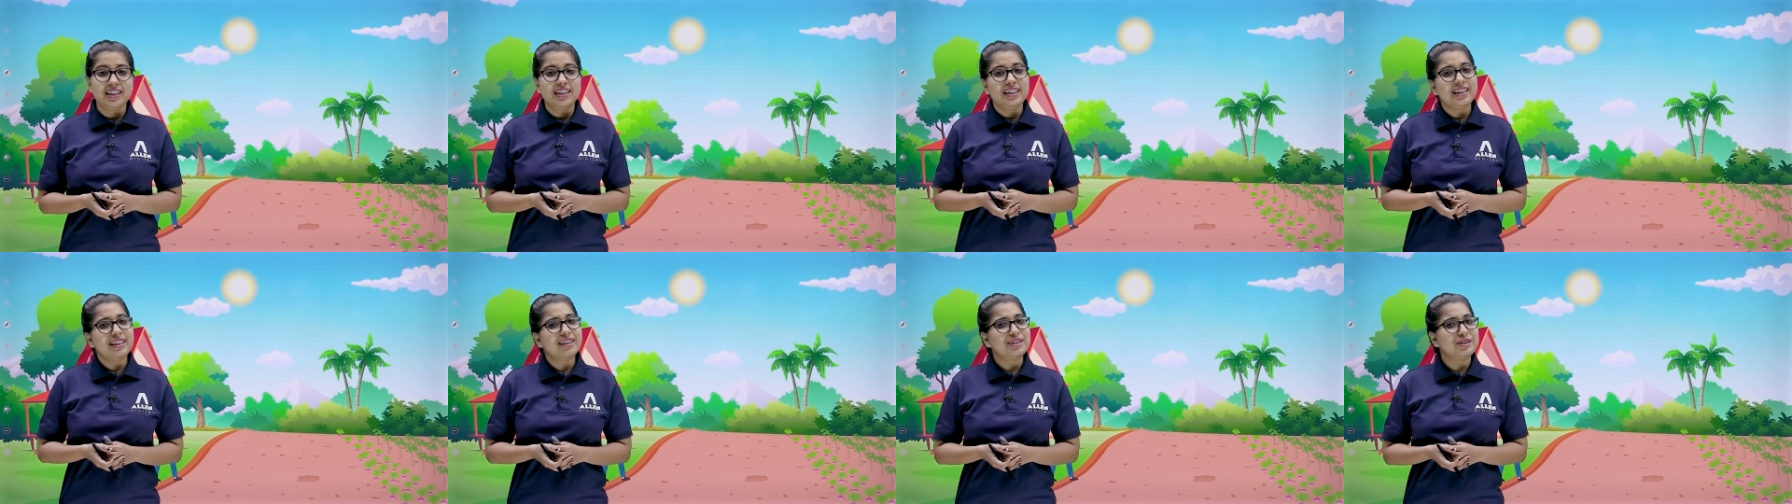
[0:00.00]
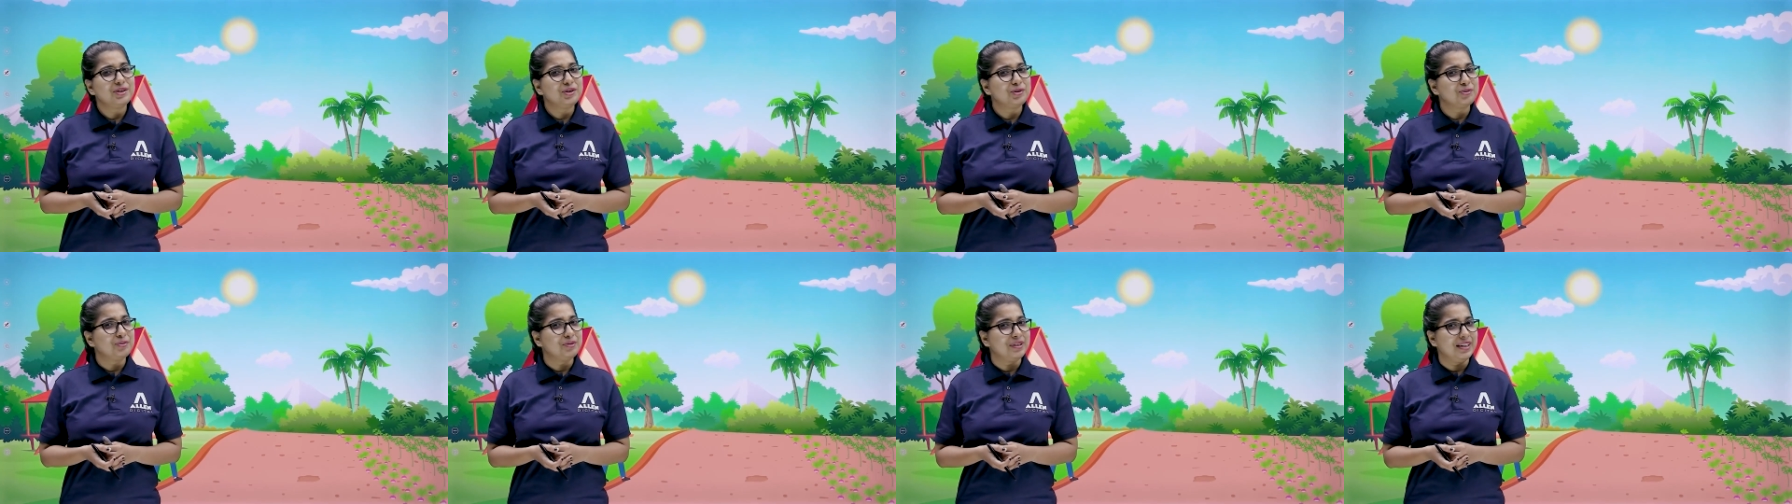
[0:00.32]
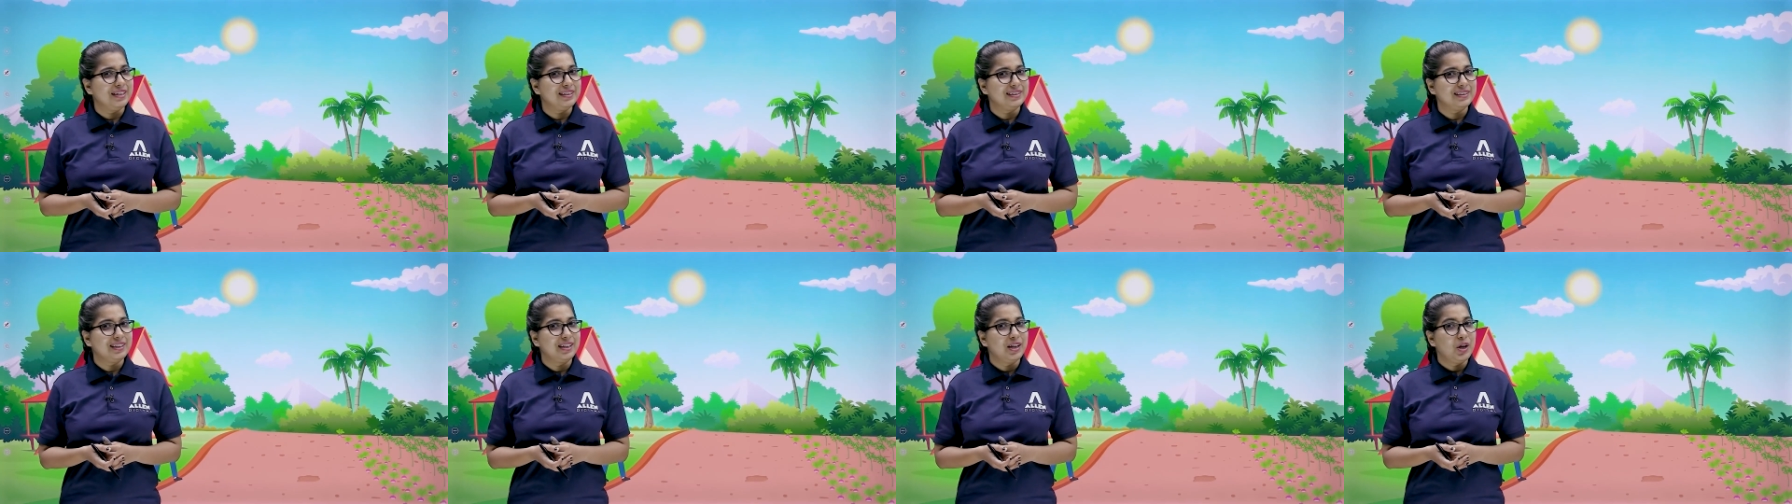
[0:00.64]
Dear
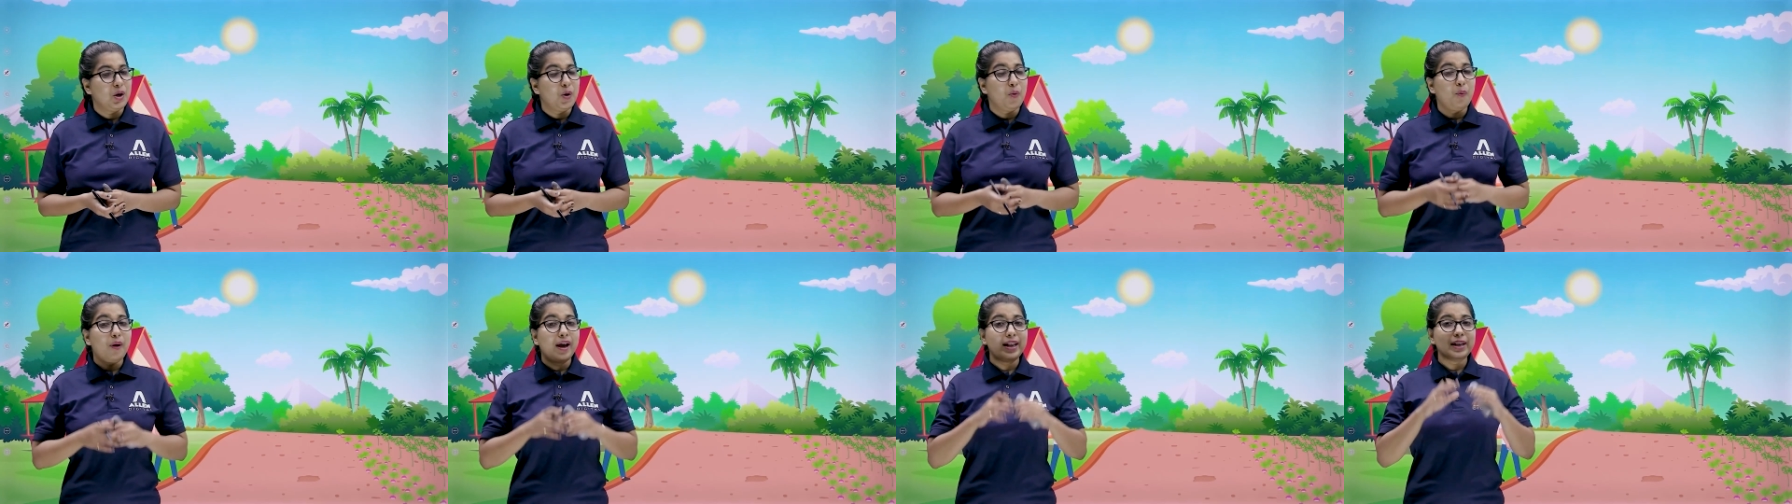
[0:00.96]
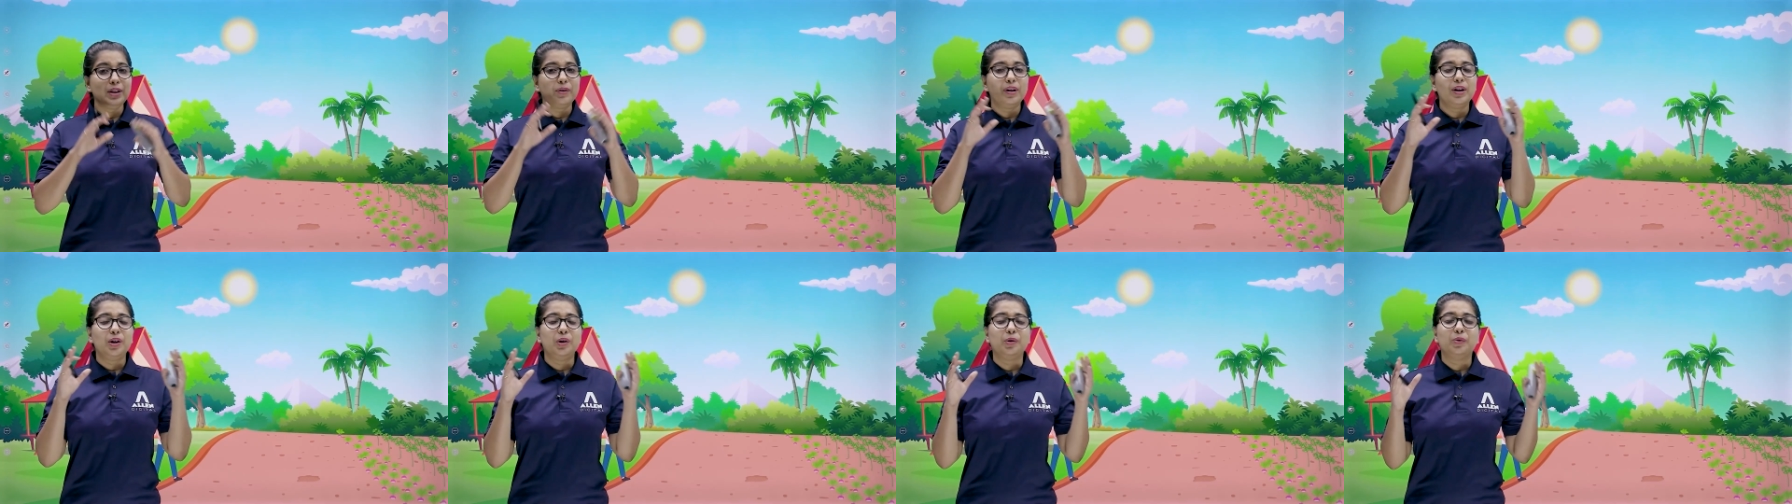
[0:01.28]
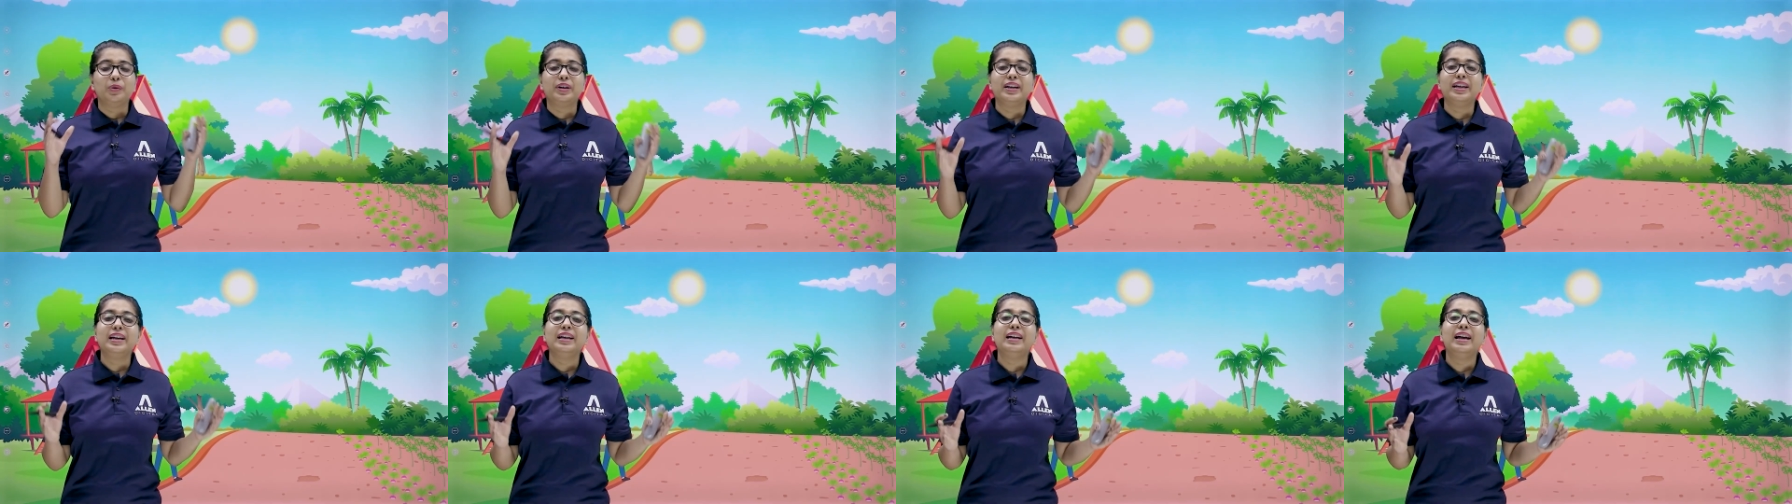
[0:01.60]
students, while you are
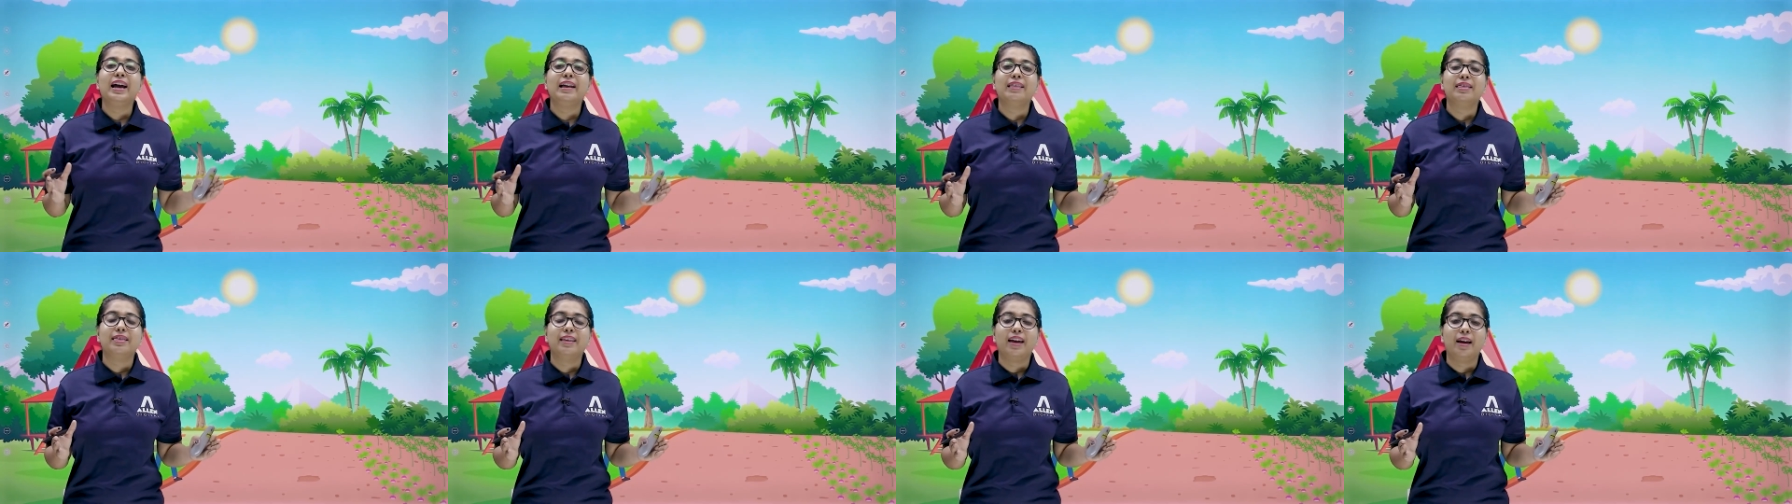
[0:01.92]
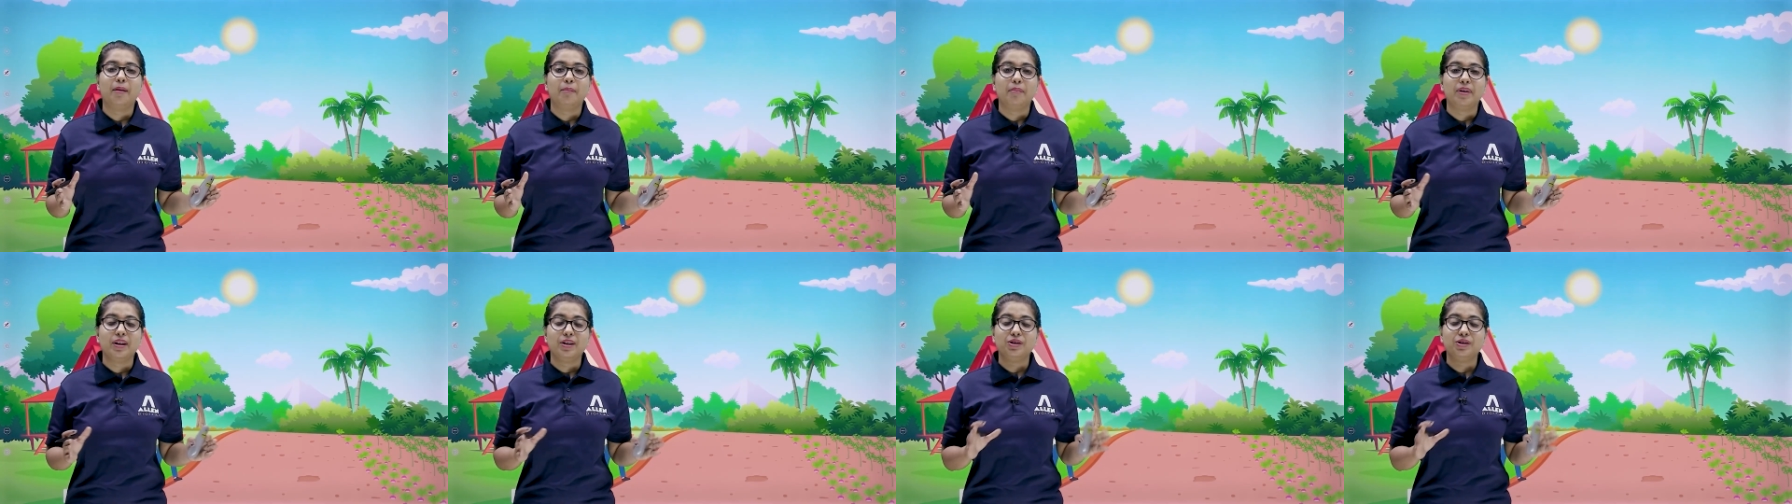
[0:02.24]
looking at them,